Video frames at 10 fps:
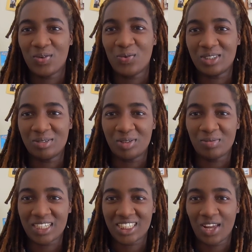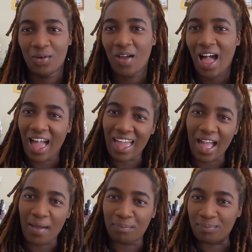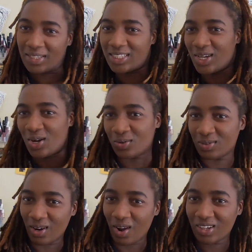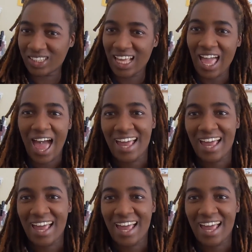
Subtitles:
Welcome to my channel. I am Miss Goldenlocks,